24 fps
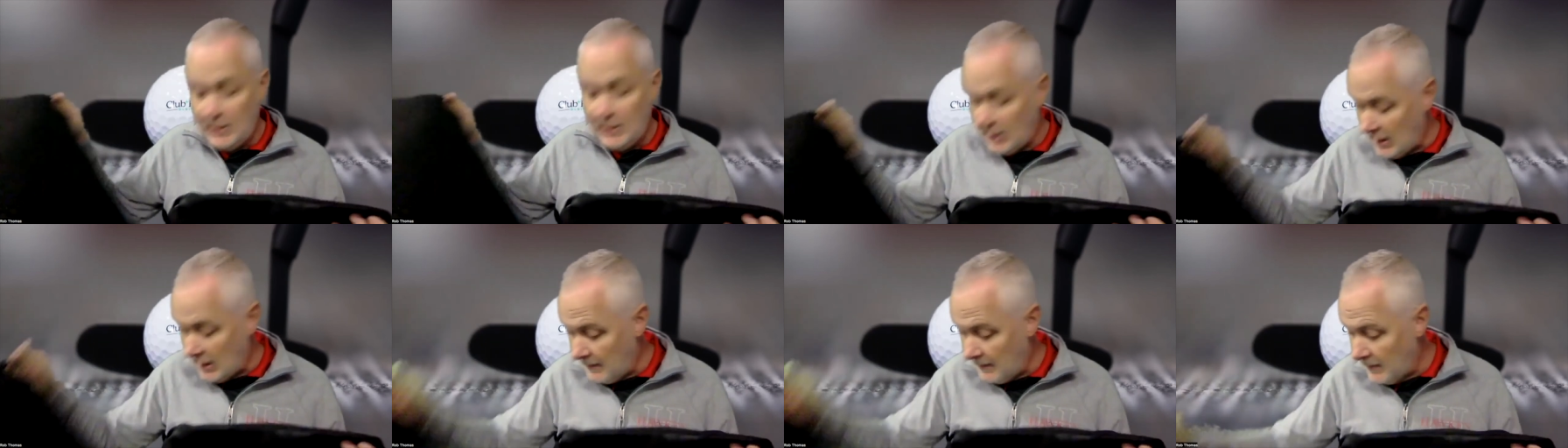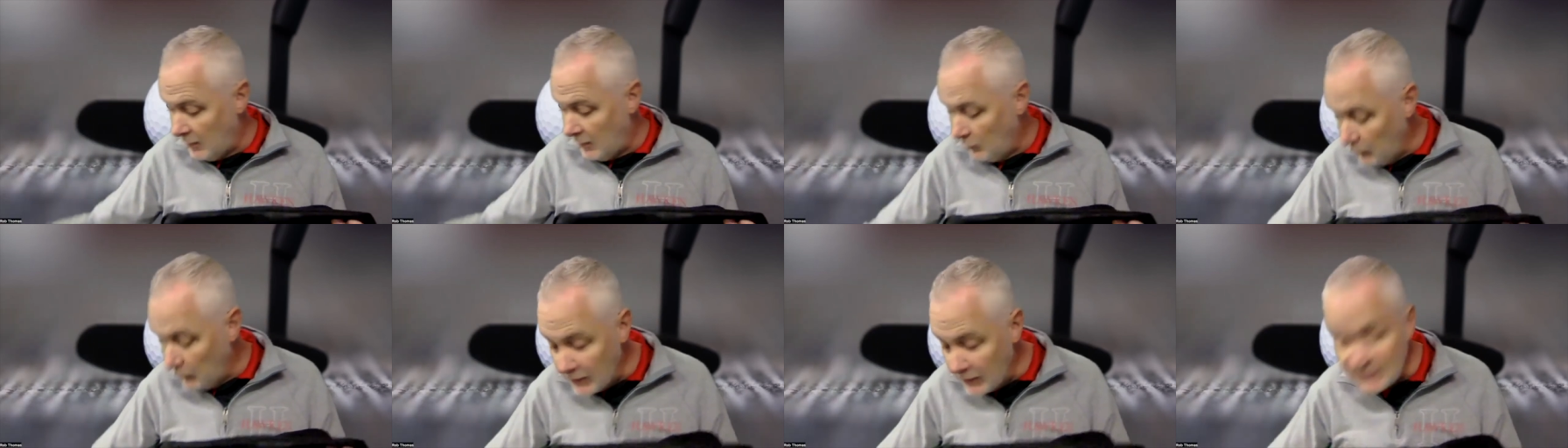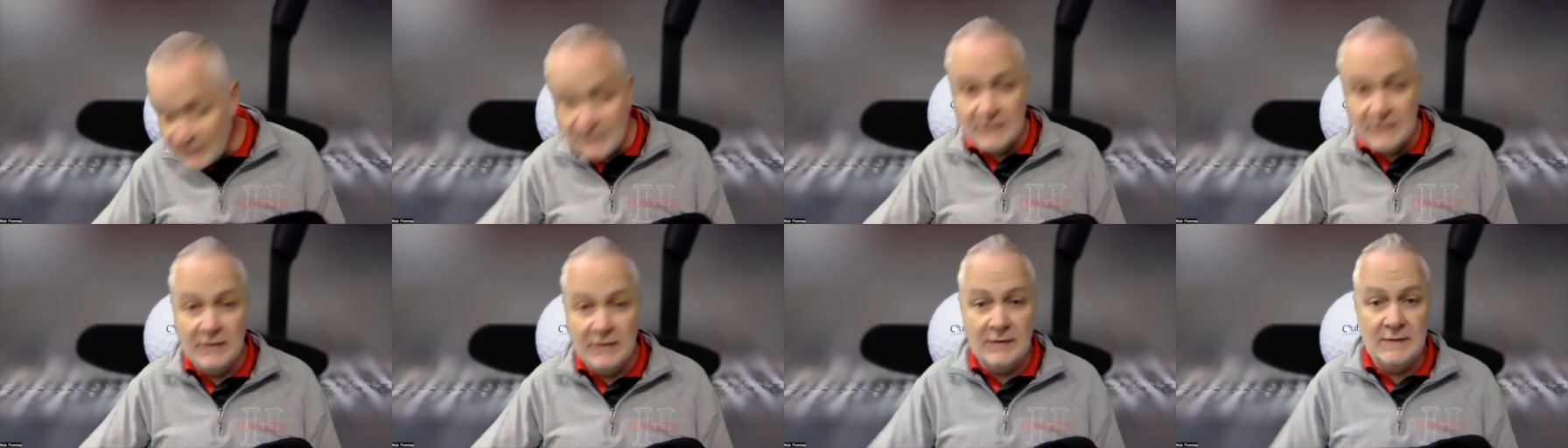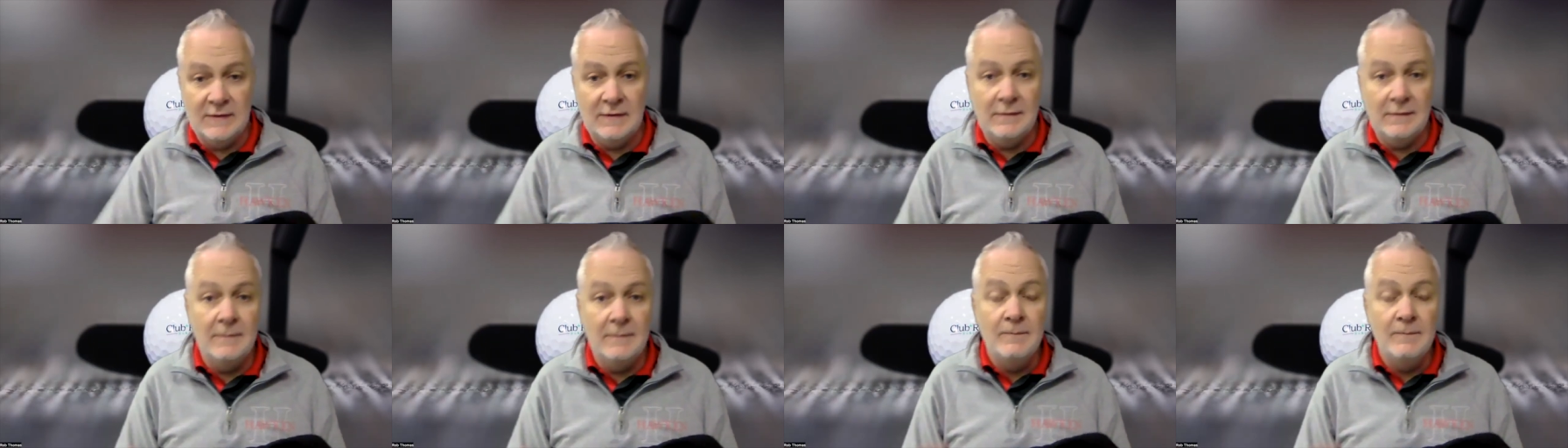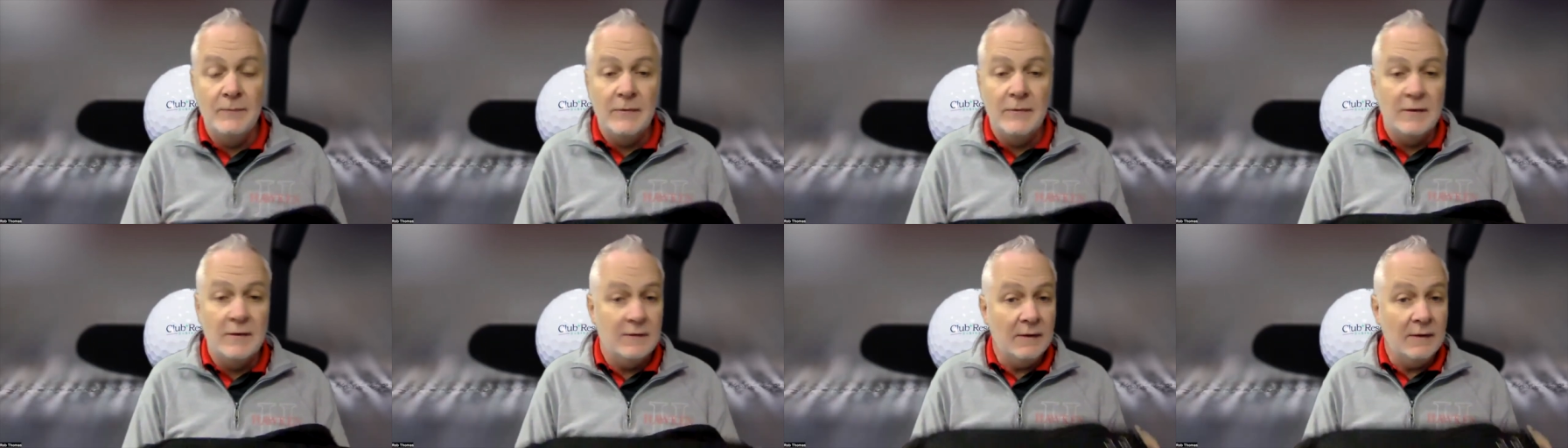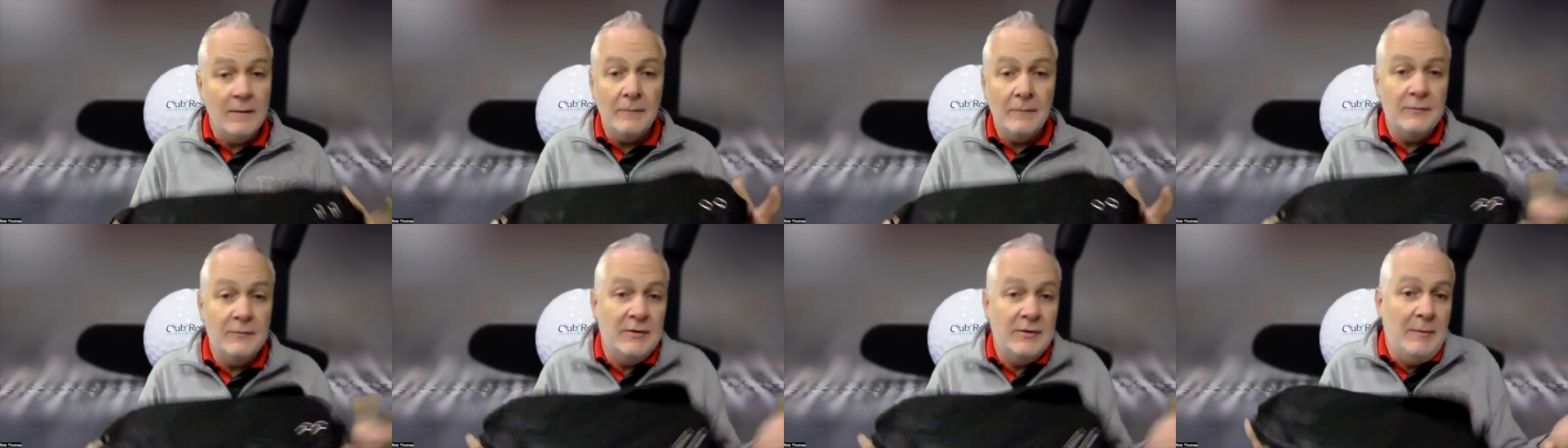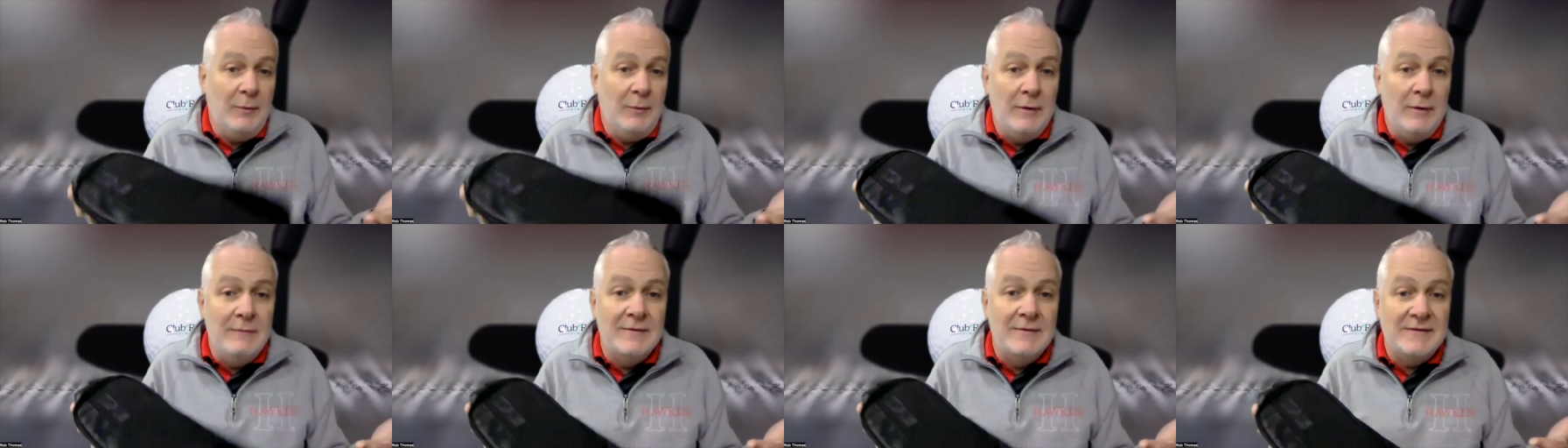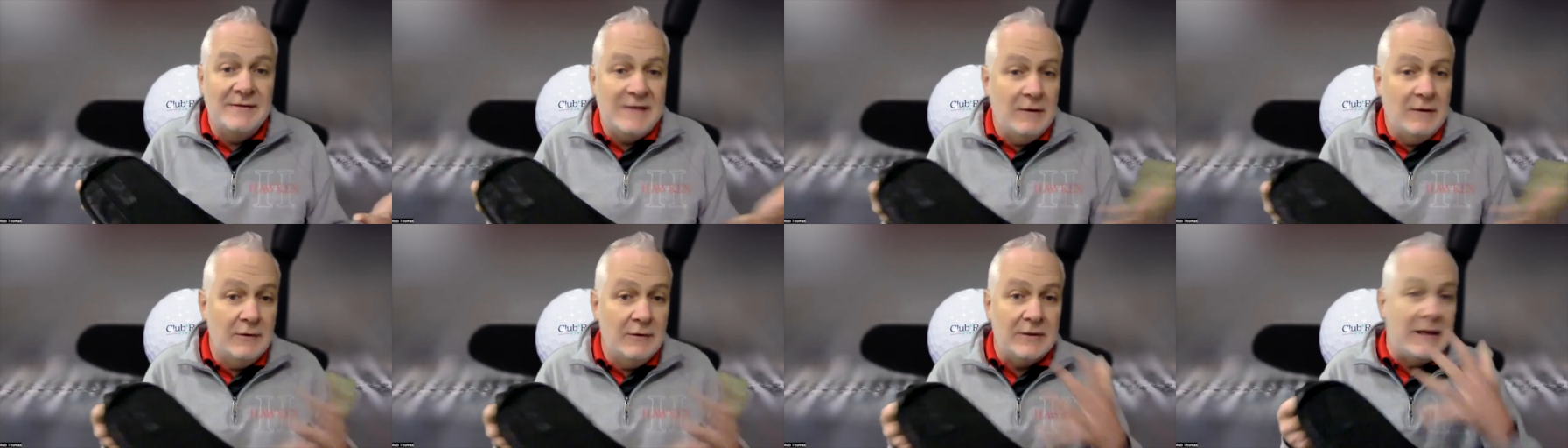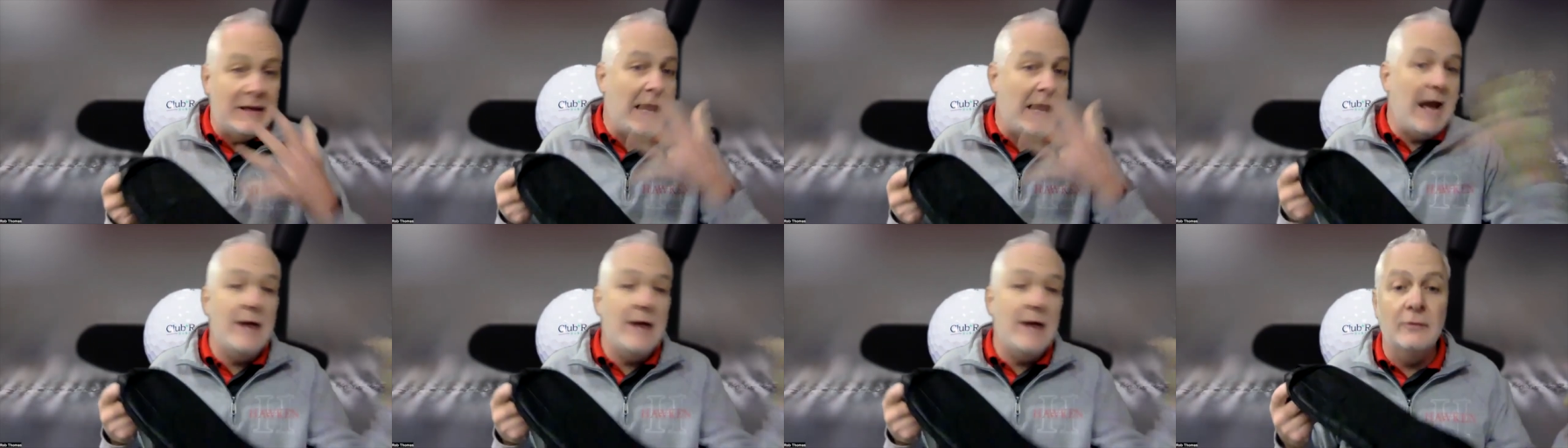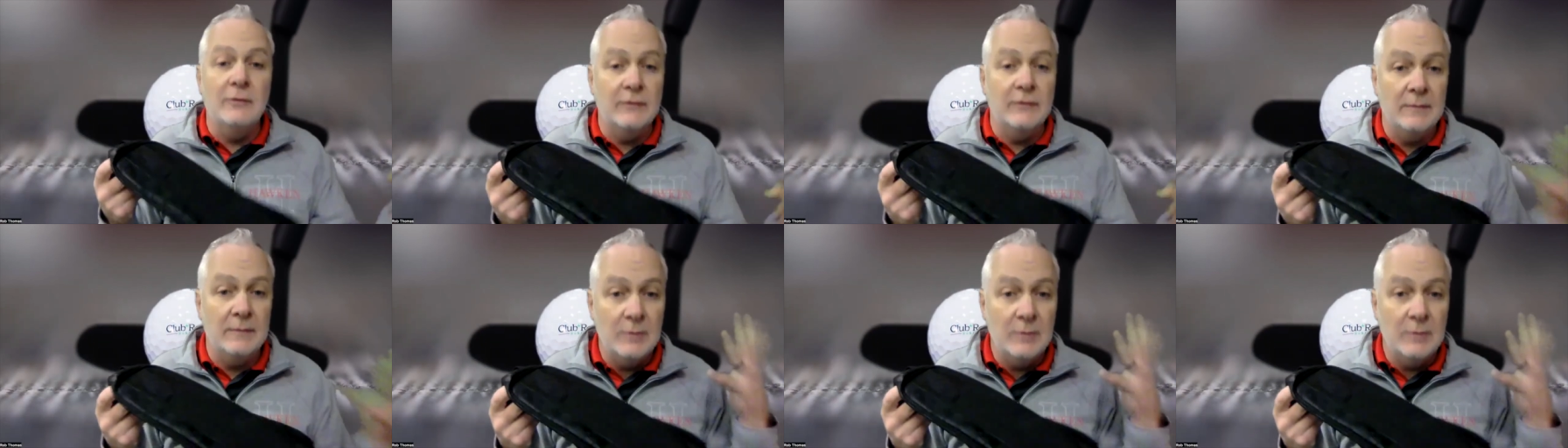How about wristlets? Some some are even selling candles.